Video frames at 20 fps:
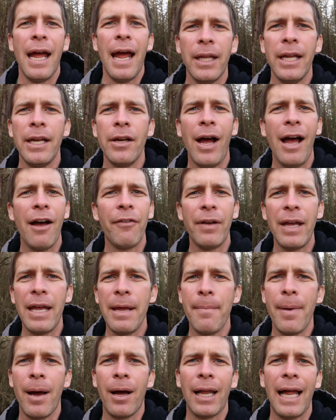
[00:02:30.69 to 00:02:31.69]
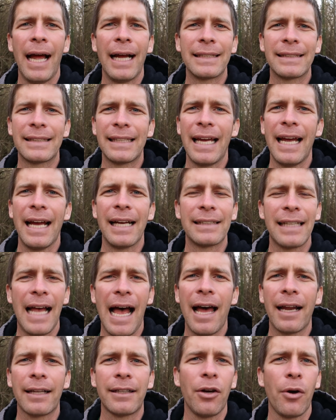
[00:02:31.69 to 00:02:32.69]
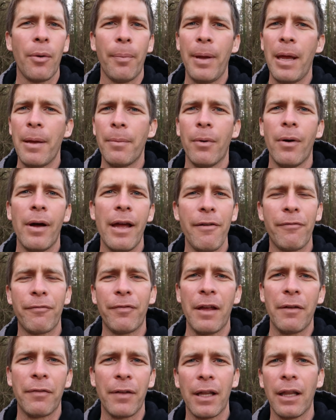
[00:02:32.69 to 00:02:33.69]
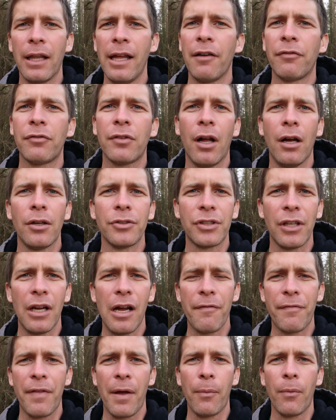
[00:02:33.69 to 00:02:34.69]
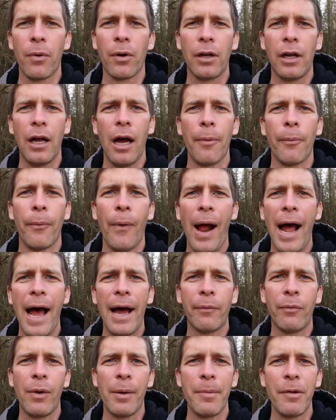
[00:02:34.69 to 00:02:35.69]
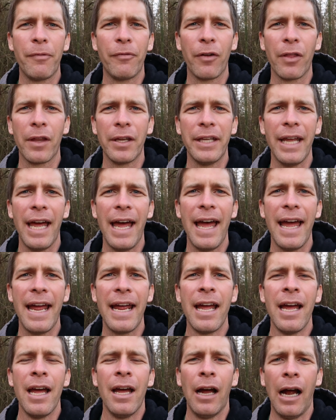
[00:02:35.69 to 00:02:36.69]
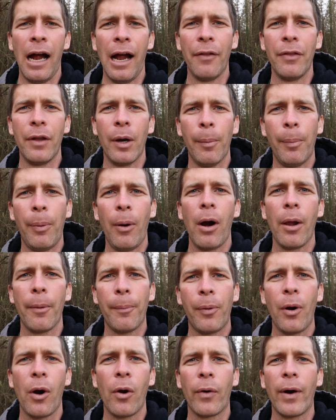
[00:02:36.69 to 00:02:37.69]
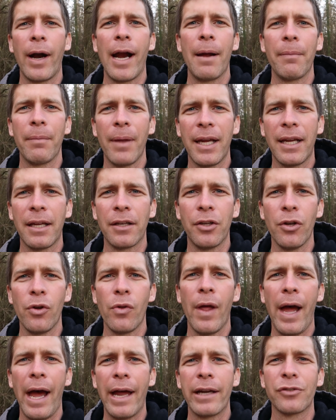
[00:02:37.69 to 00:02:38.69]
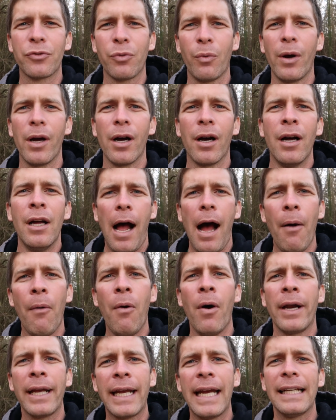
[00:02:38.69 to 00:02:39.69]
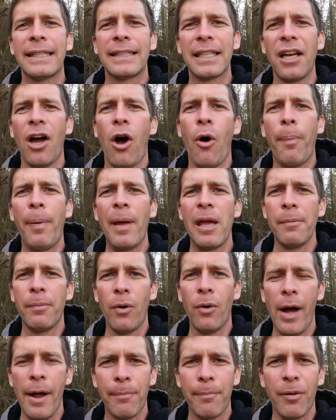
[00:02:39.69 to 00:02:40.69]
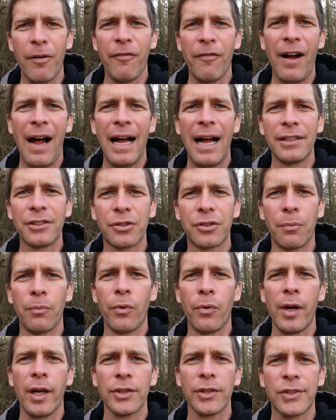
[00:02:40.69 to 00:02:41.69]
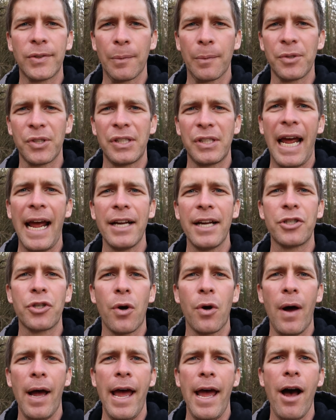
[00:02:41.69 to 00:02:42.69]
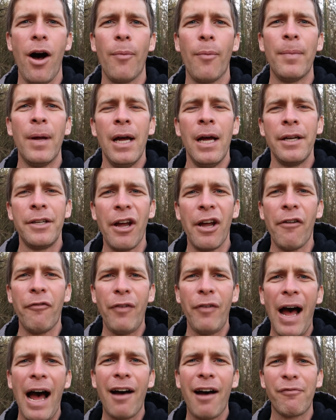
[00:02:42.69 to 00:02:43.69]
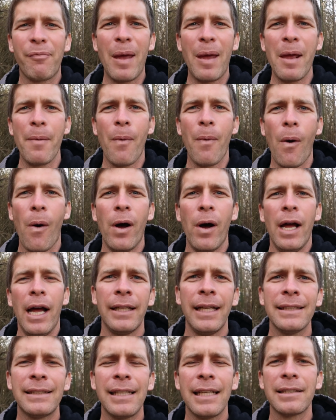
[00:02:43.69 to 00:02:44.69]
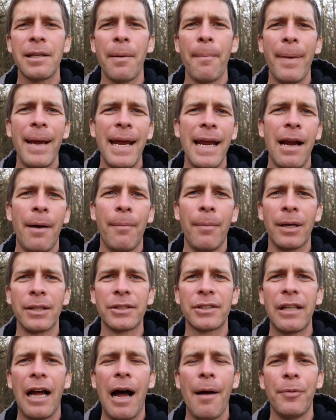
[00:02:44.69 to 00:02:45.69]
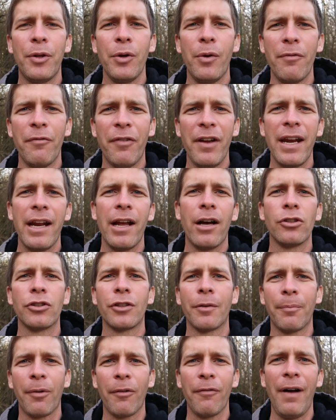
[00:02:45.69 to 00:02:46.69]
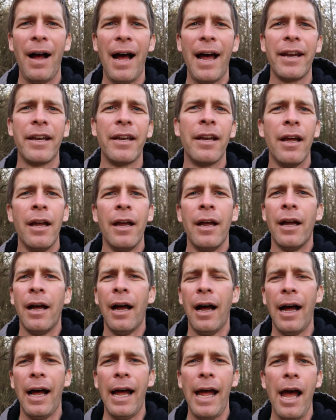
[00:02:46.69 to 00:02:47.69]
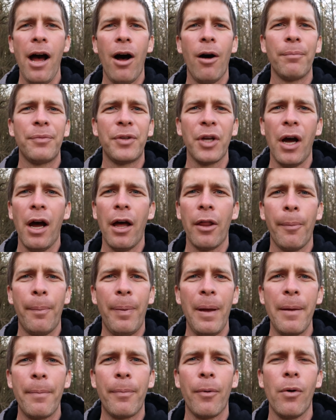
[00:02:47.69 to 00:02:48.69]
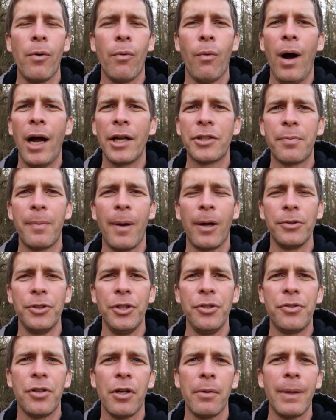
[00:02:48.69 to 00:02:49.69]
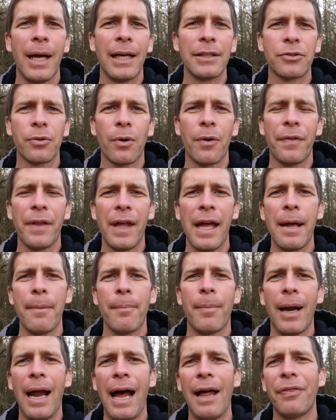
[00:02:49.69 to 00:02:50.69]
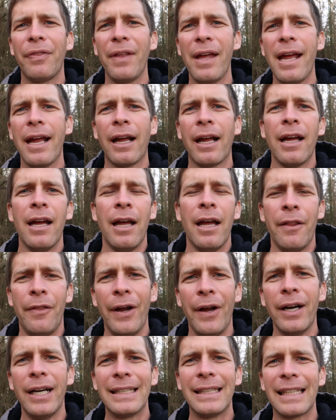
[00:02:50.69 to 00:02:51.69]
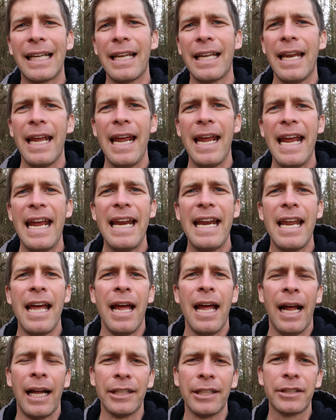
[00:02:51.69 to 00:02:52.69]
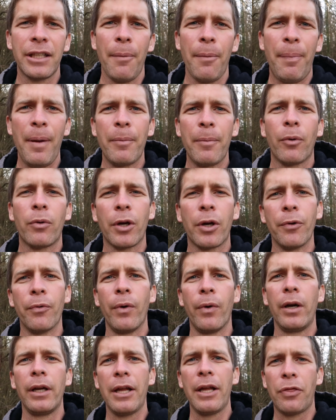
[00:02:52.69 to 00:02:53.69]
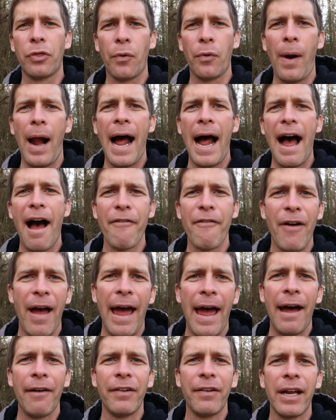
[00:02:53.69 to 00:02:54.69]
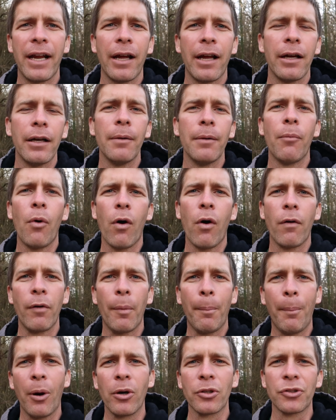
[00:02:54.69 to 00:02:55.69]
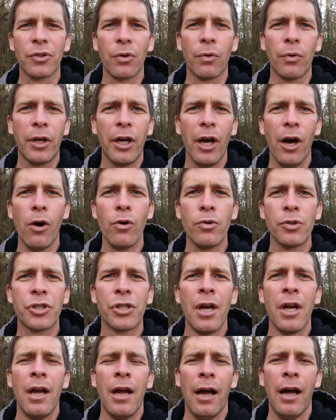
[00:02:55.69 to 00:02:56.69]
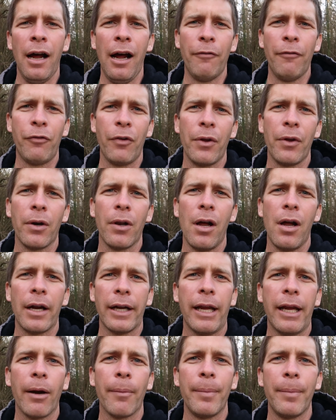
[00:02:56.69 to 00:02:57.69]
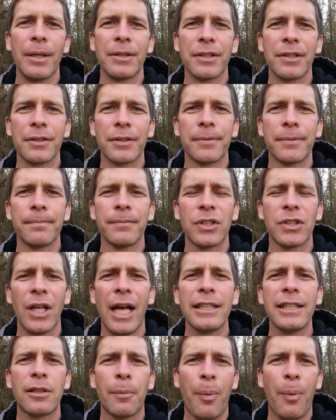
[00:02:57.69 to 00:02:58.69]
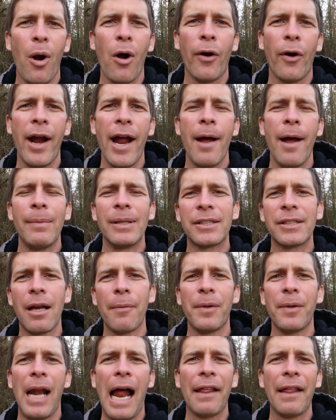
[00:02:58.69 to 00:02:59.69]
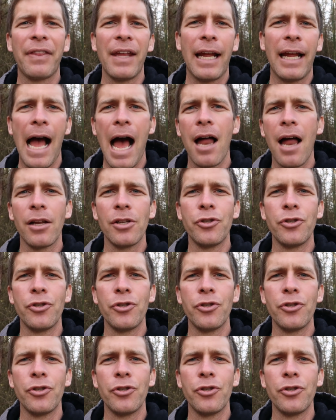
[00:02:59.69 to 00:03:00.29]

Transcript: then you have email access. I told people if, if they live close enough, they want to come ride with me for the day uh, that are part of the program, they can do that as well. I want to get to know people and provide some real substantial help to five people. This doesn't mean I'm going to stop doing videos and providing uh, help to other people who watch me on YouTube and that sort of thing. But I think there is a need and some people could really thrive having more of a personal coach uh, for their lawn care business. So that's the program. It's something I think I'll